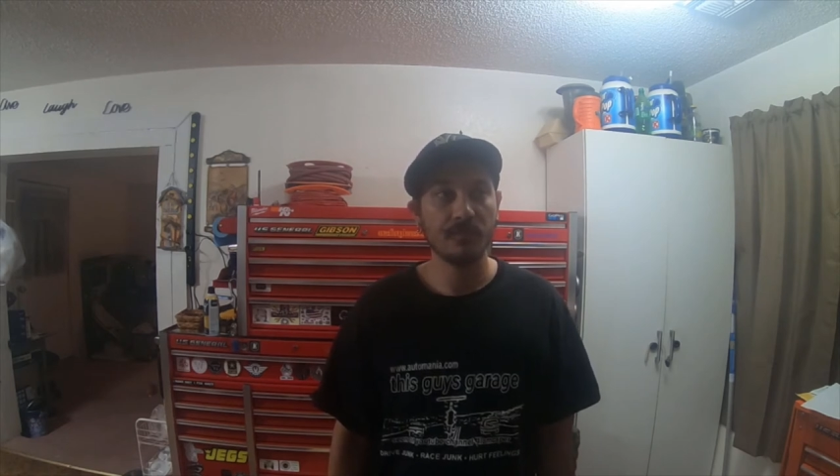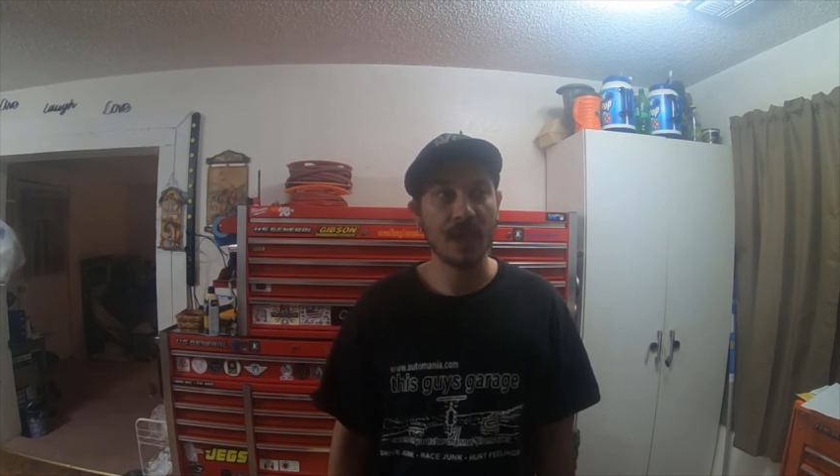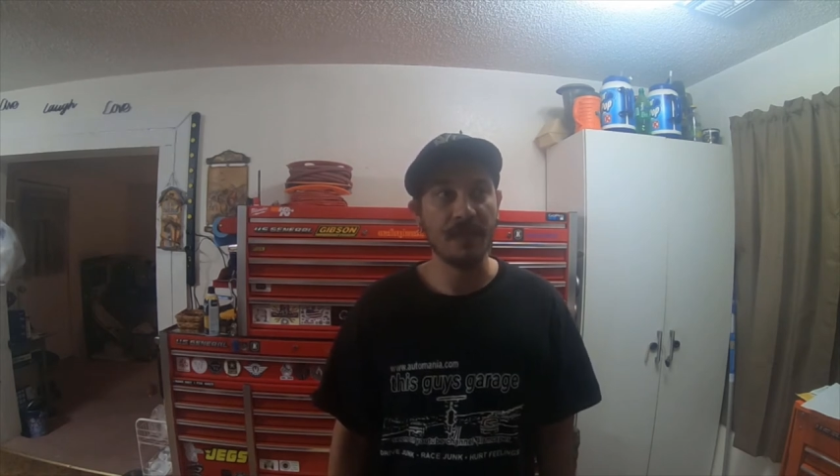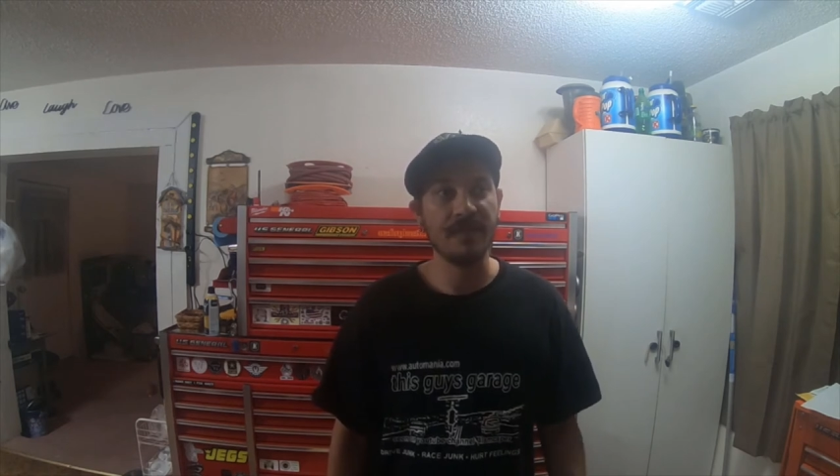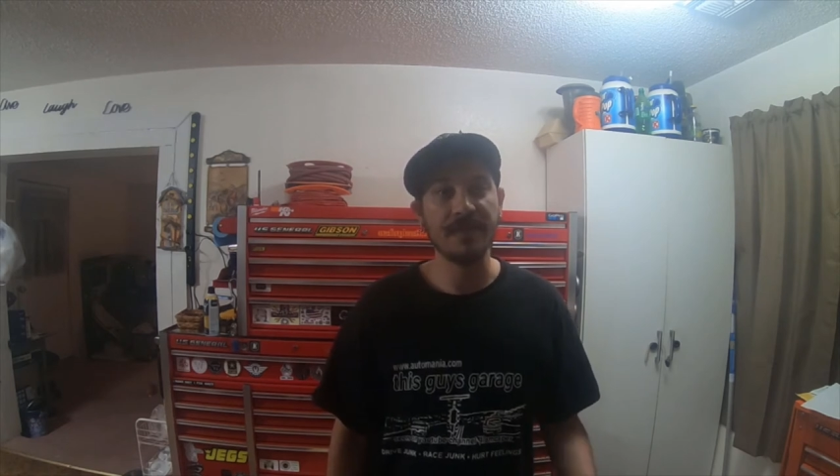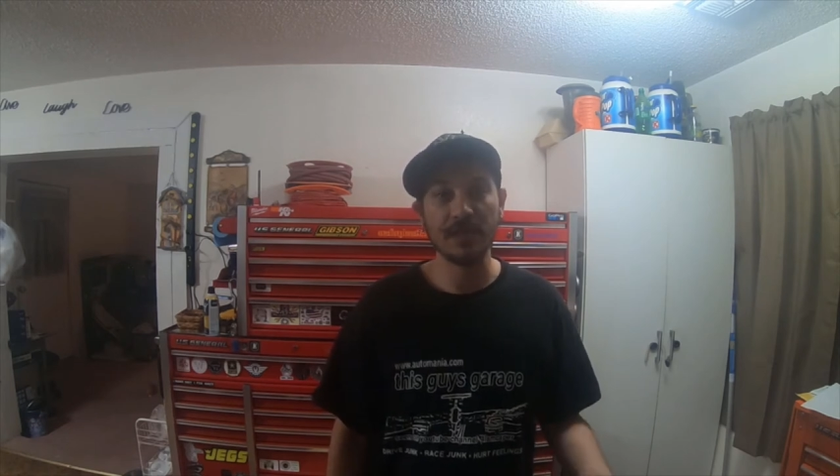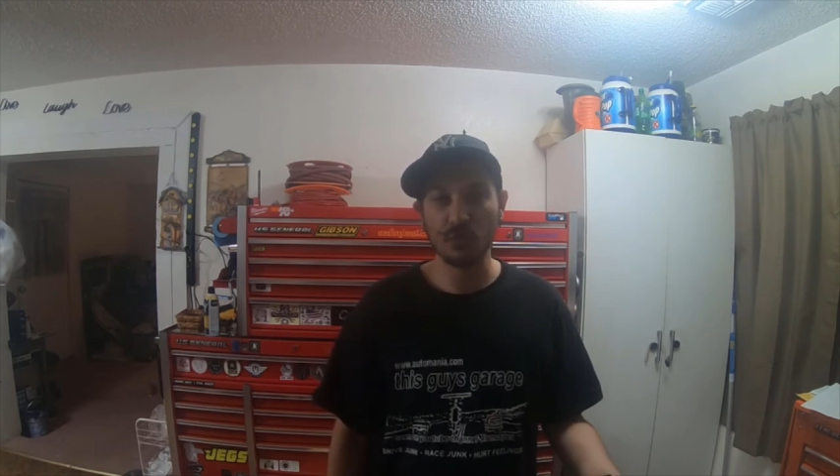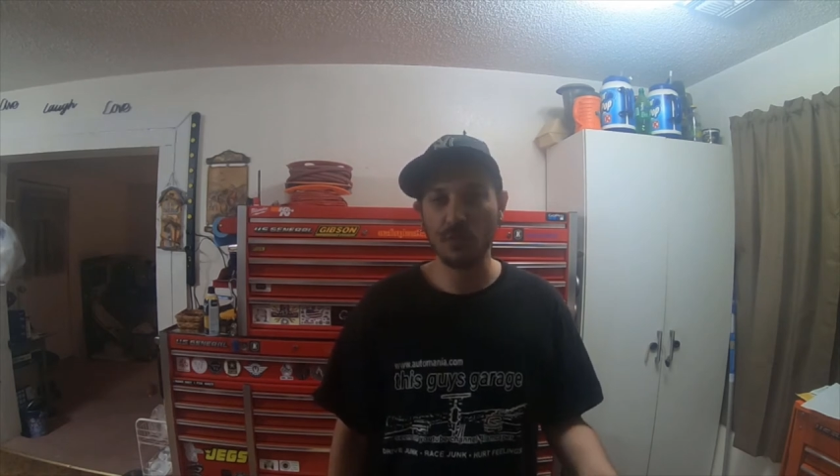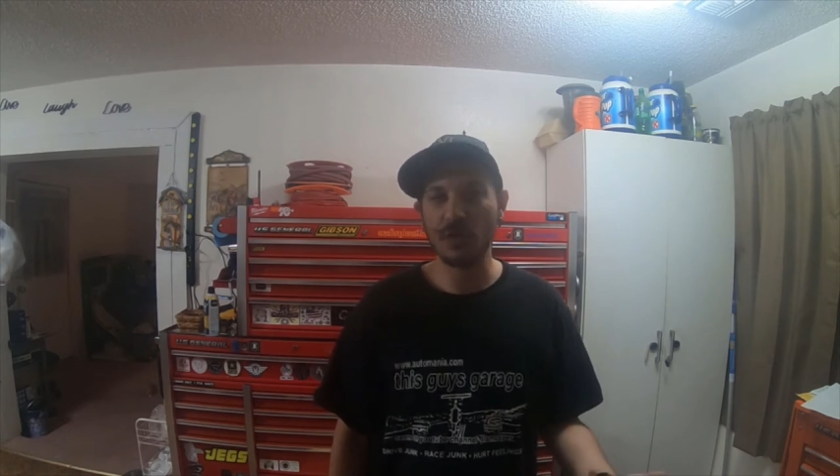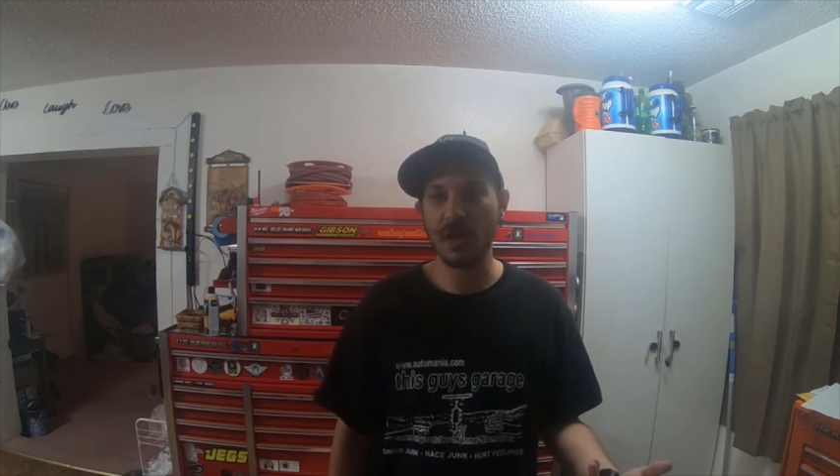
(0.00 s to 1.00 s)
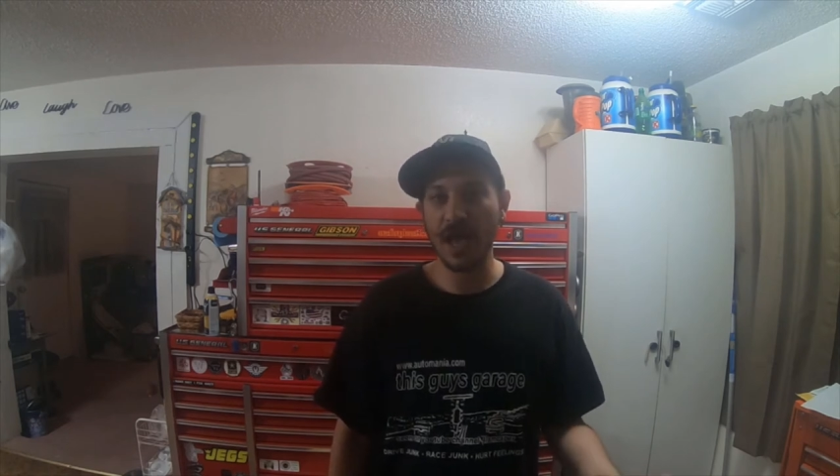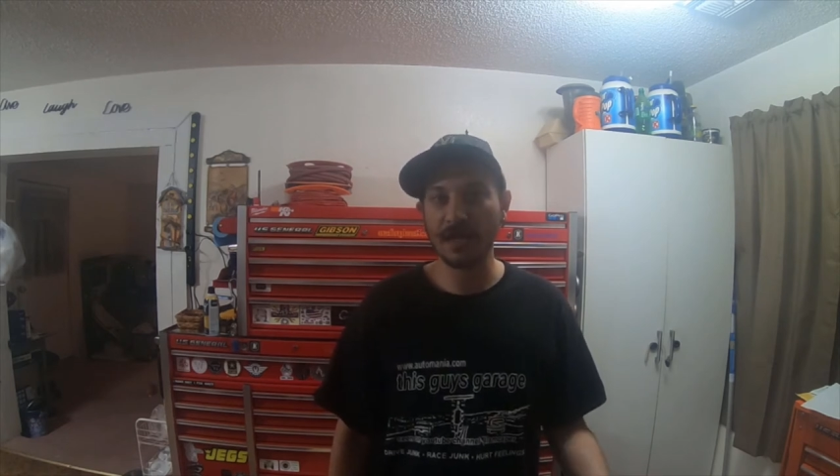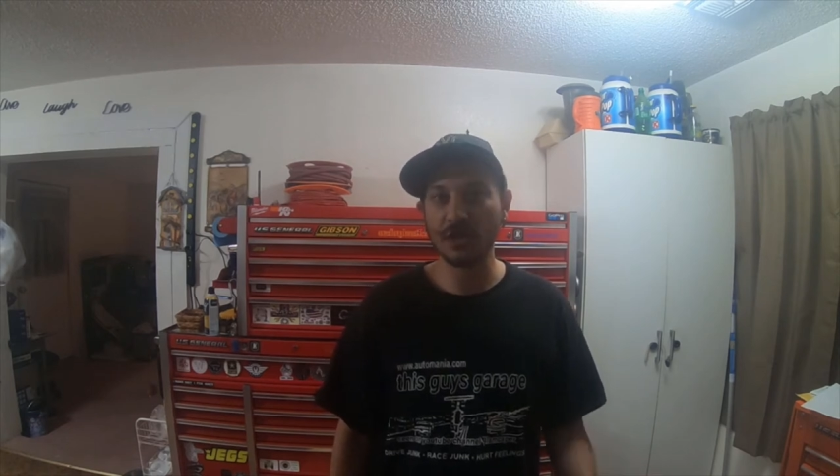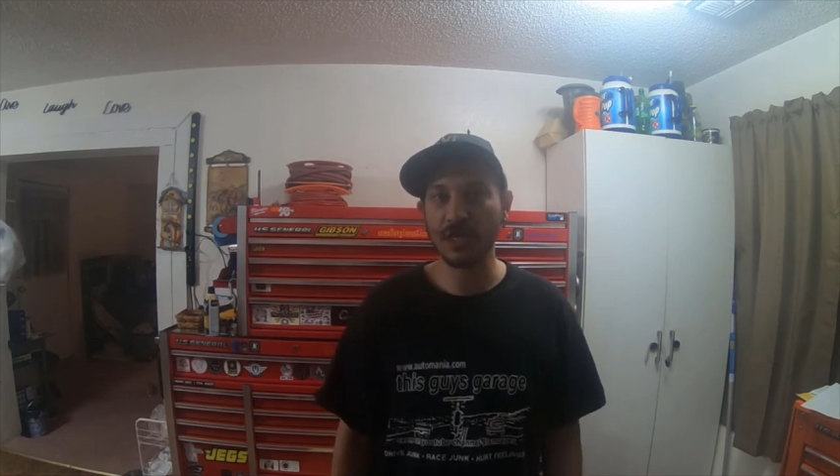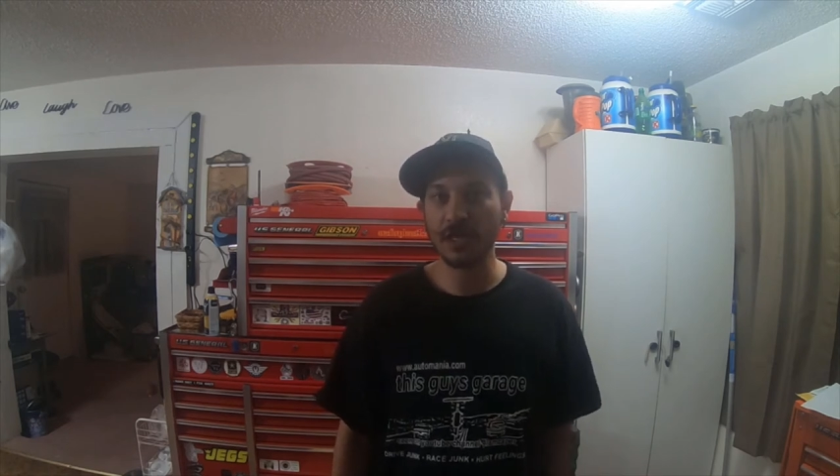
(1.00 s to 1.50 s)
I think this would
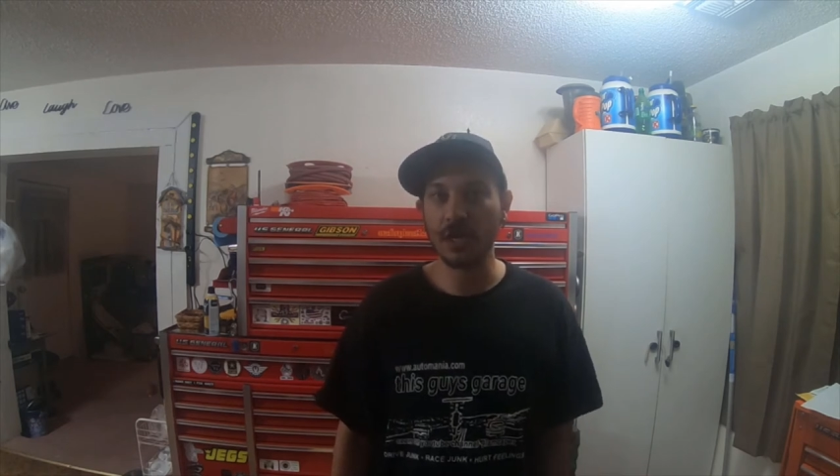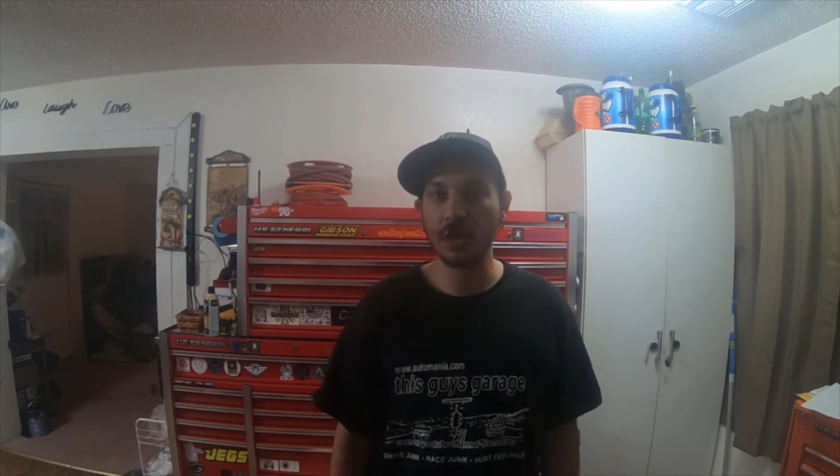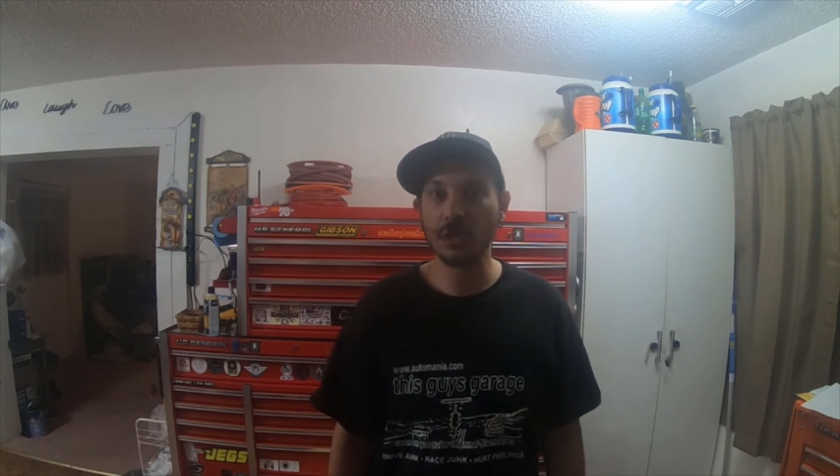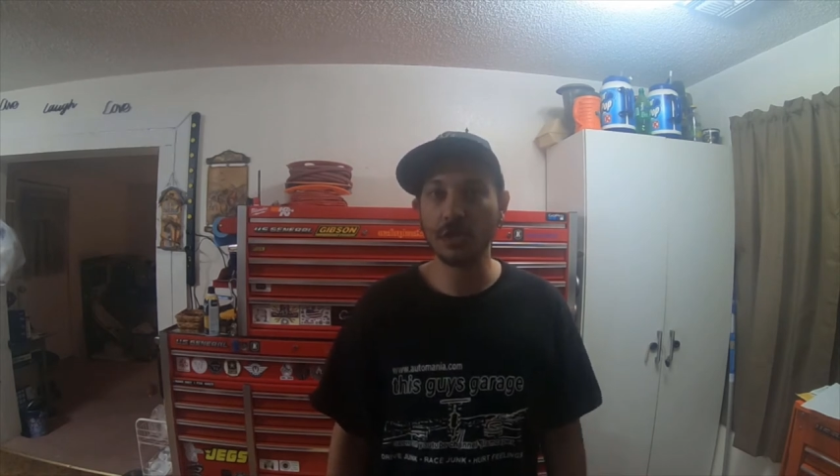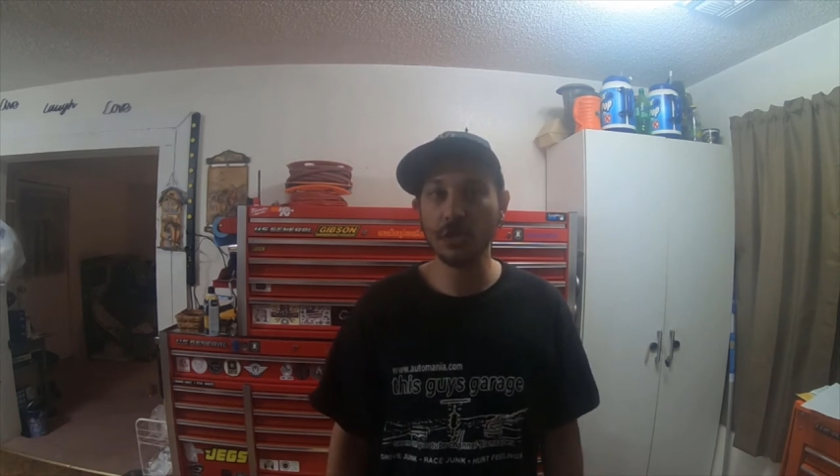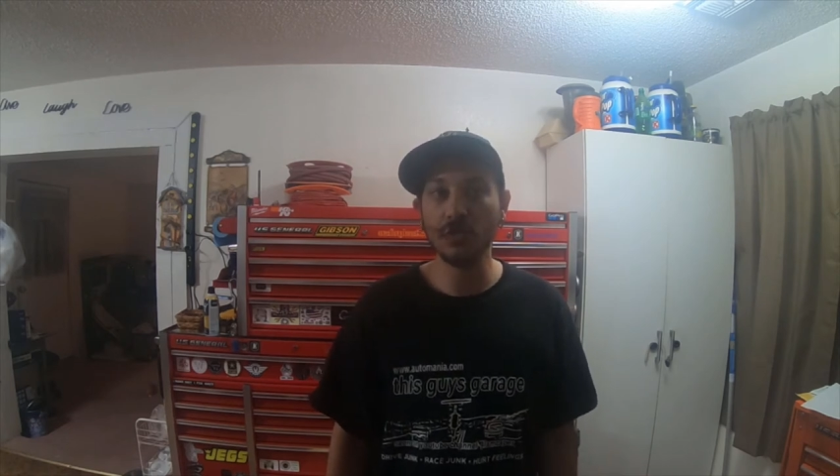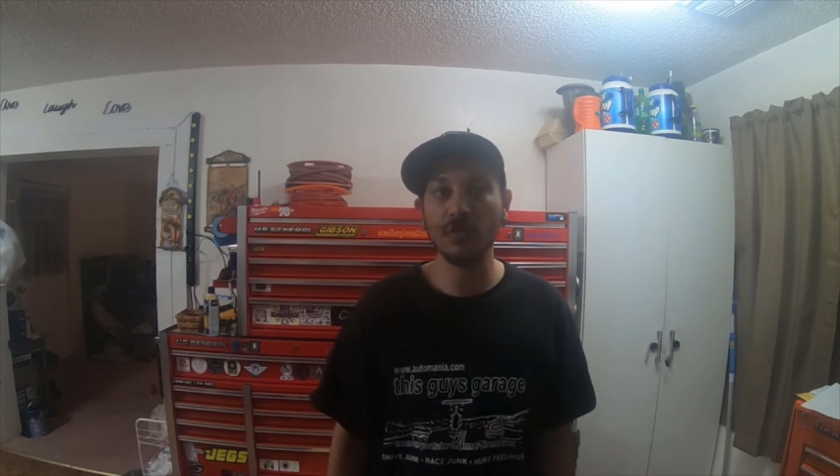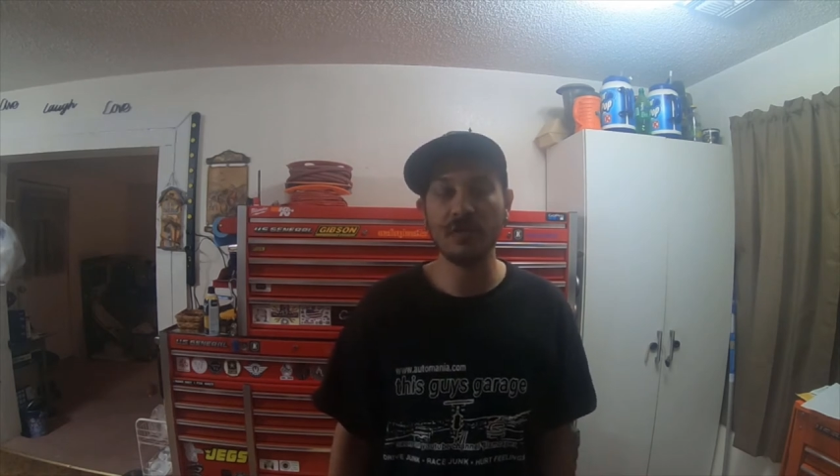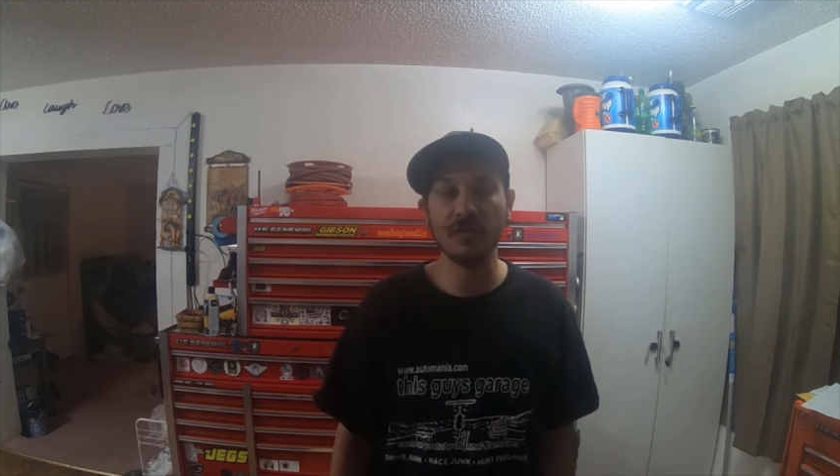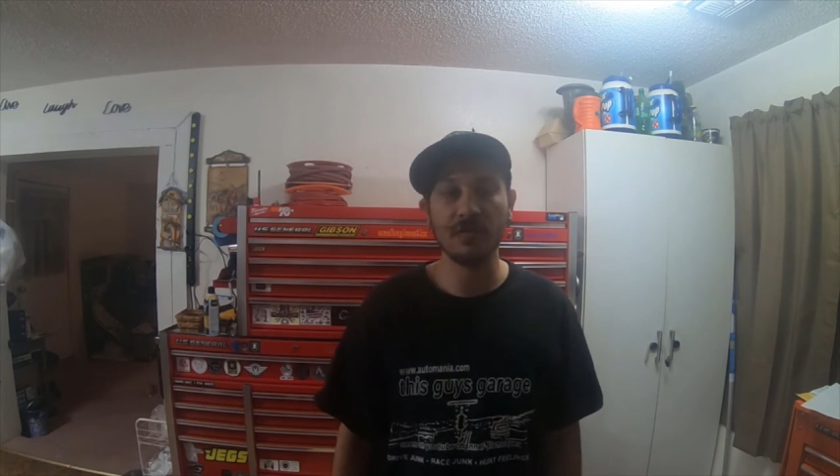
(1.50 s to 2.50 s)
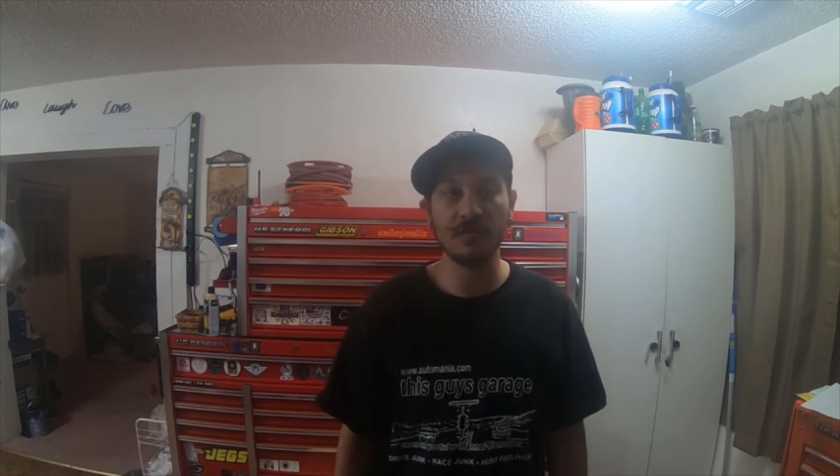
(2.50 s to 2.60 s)
actually conclude the,